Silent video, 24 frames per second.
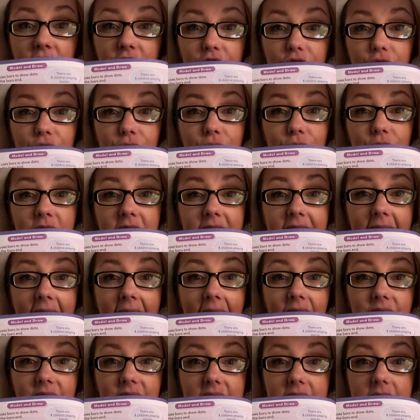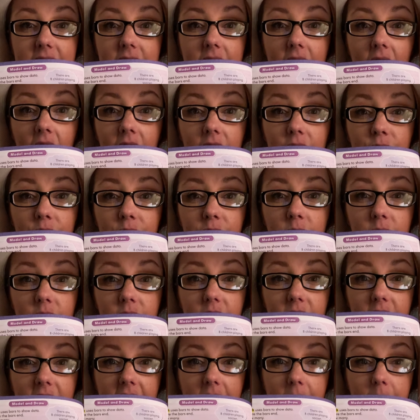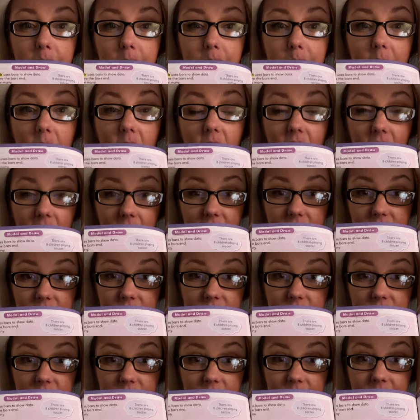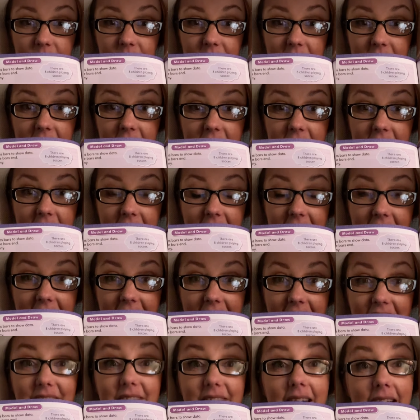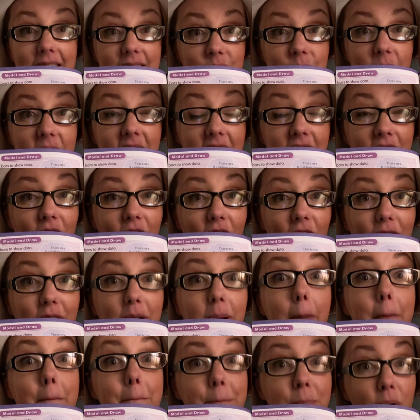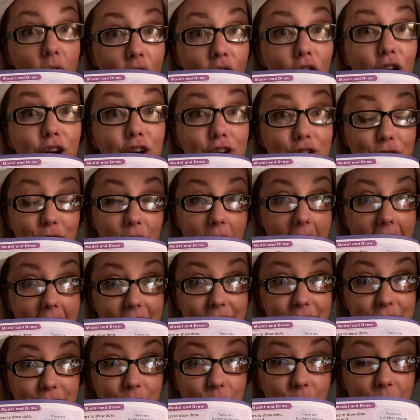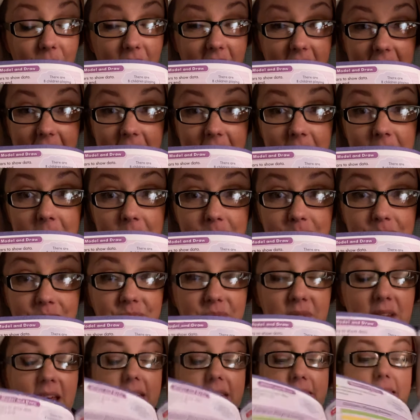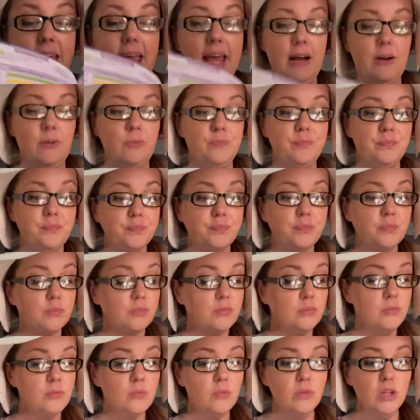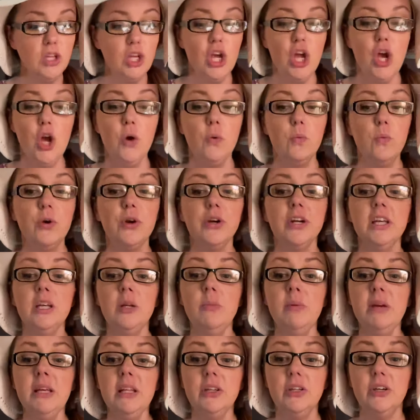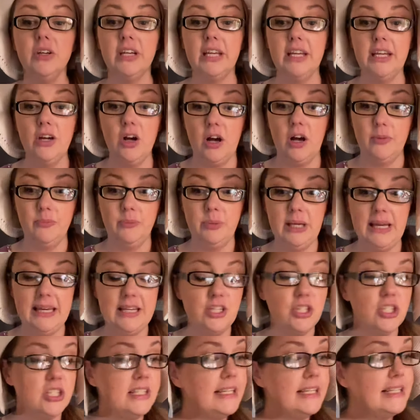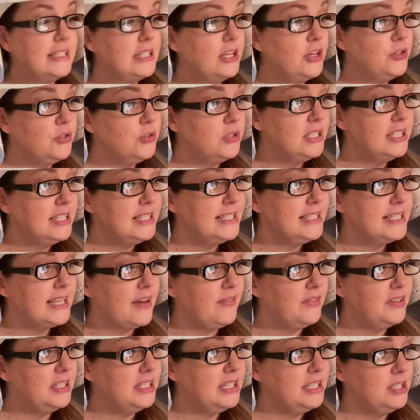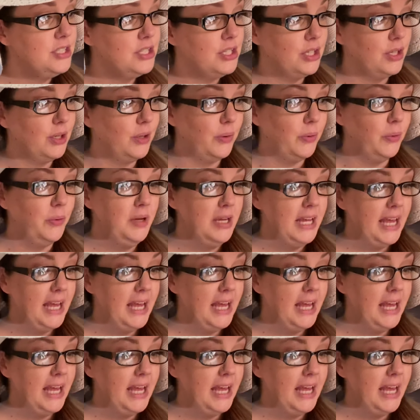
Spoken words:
you're going to have these colorful looking bars. And that's why they call it a bar graph, okay? Now, we're going to be looking on page 672,